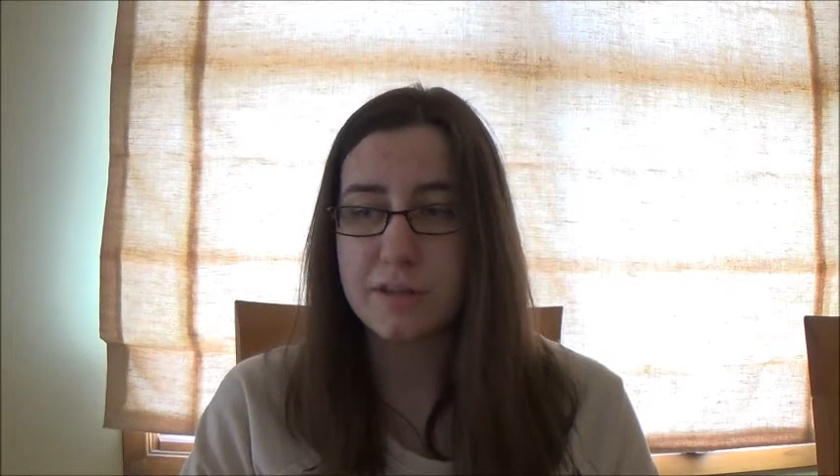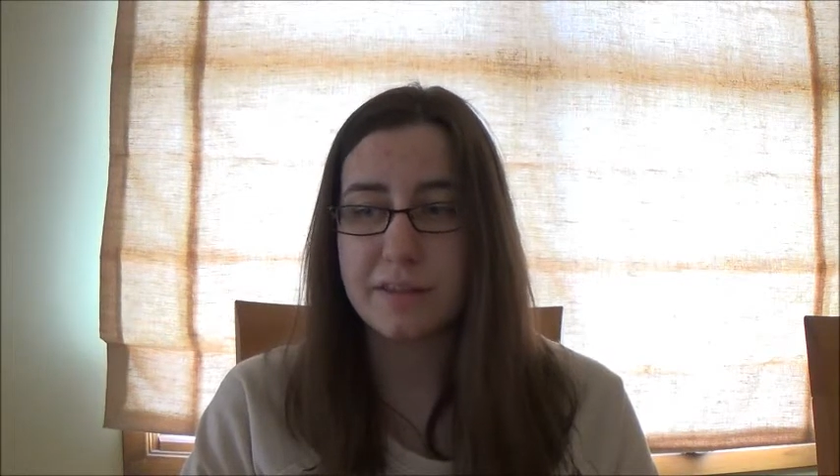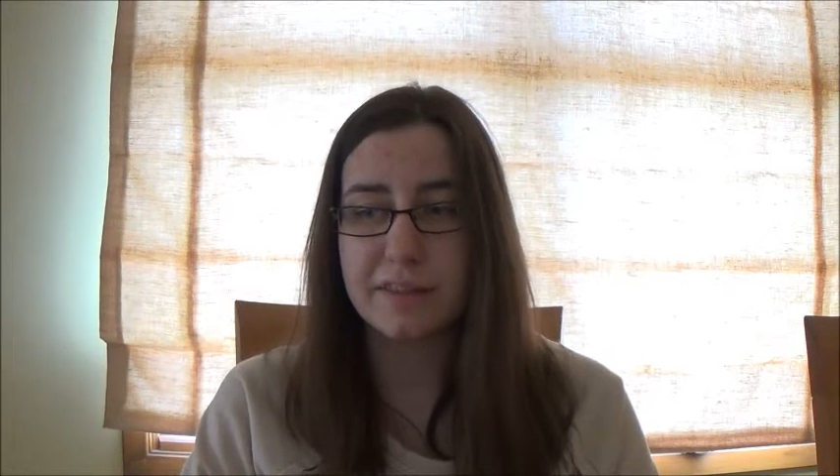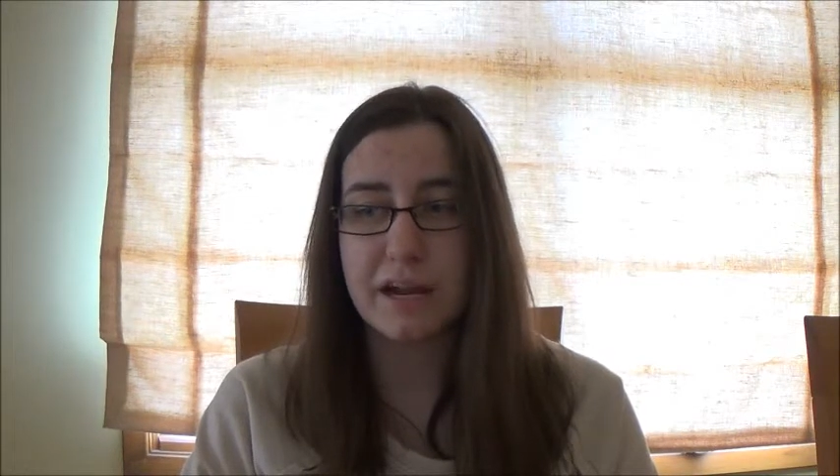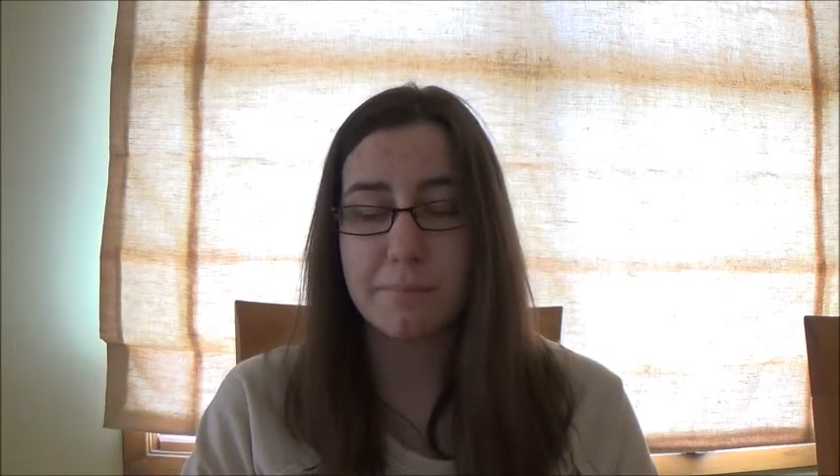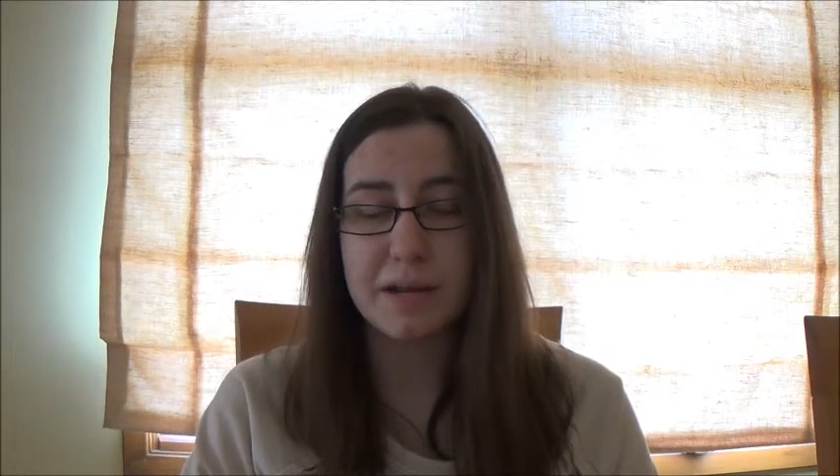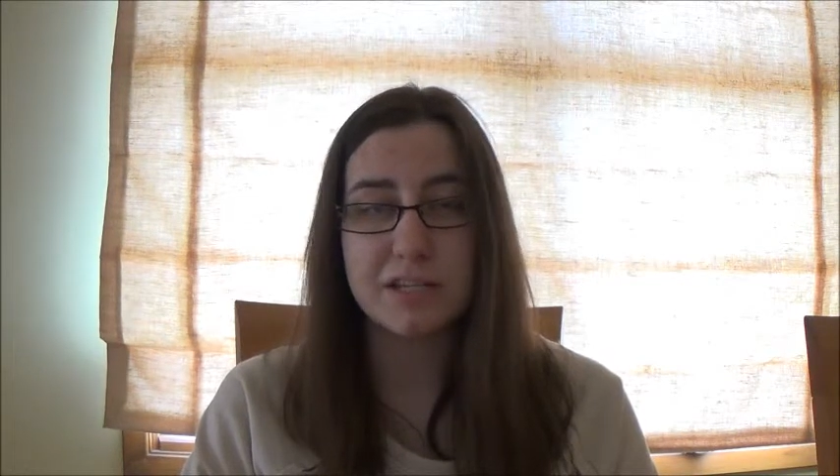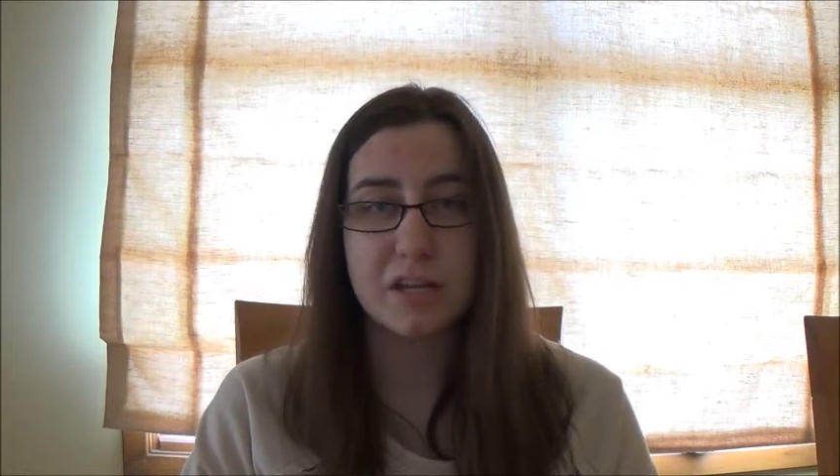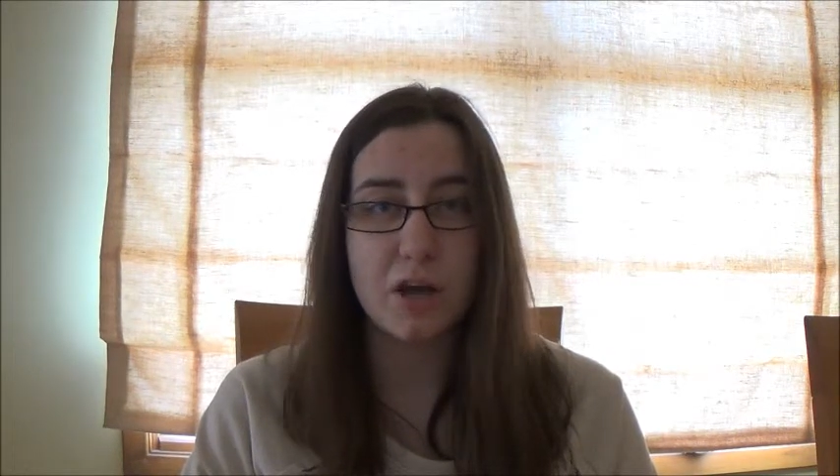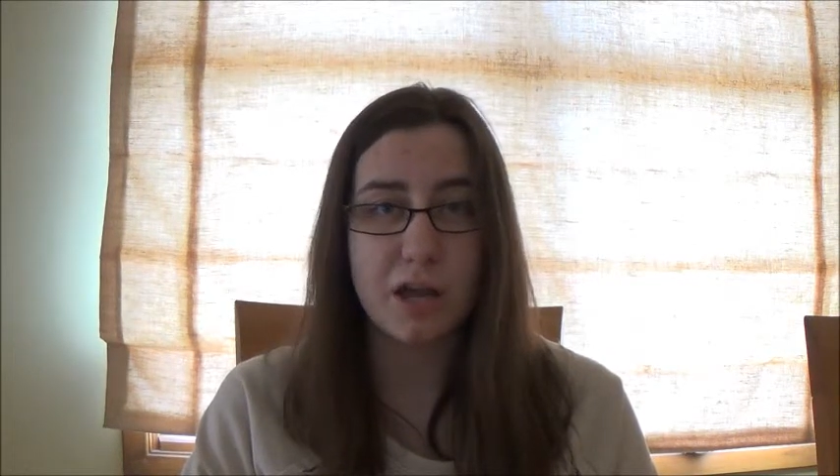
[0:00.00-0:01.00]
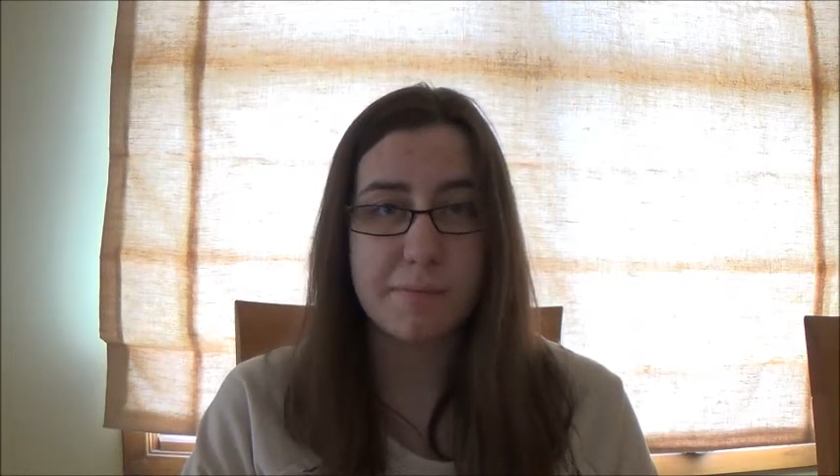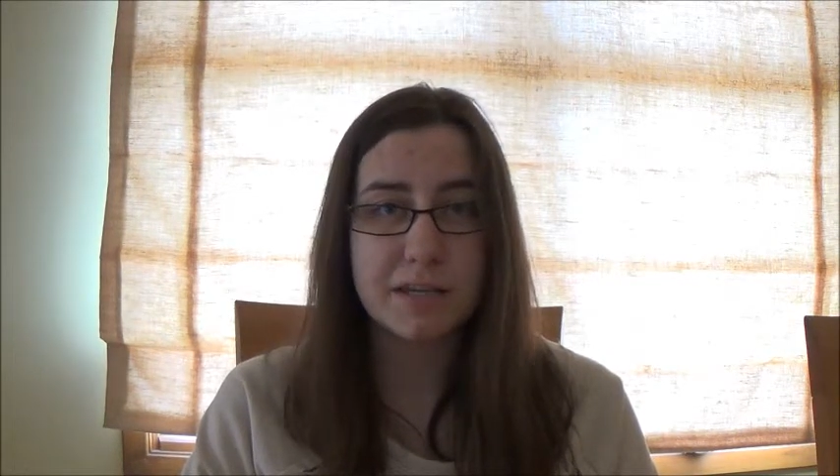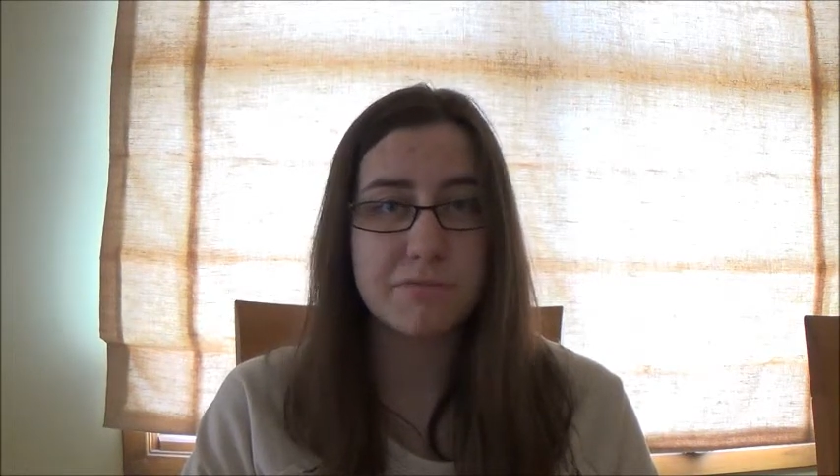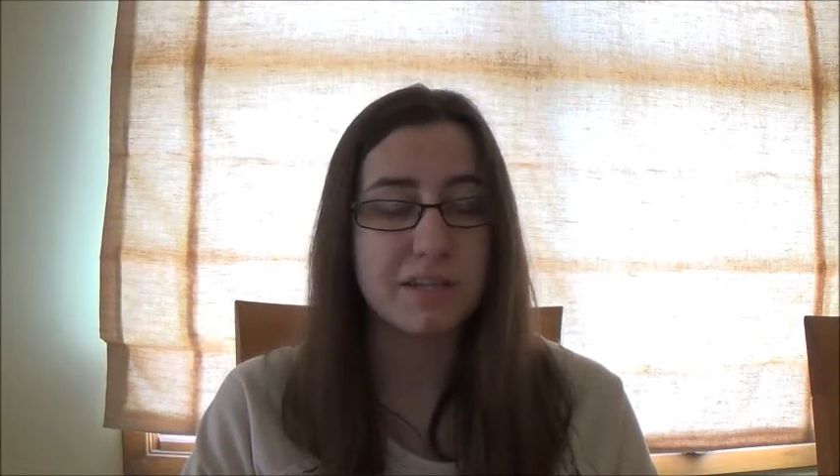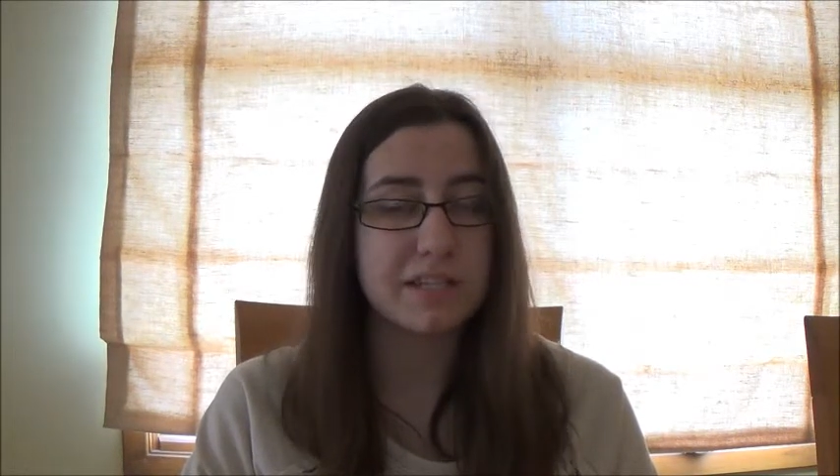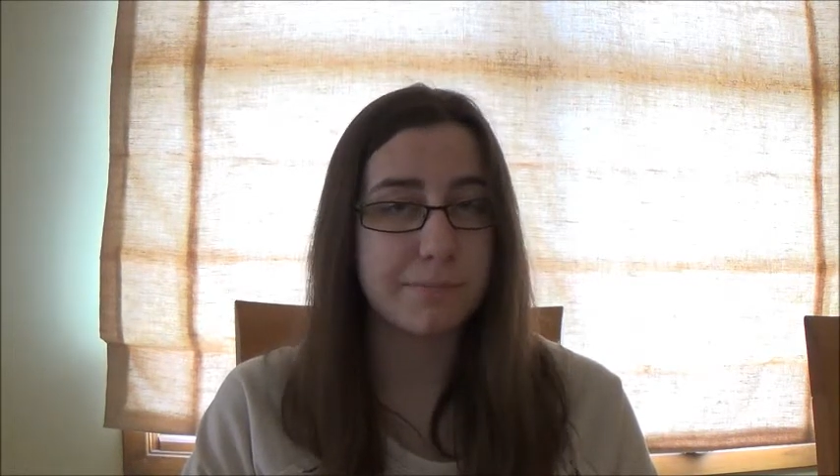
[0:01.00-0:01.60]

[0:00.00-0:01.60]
that they are made synonymous with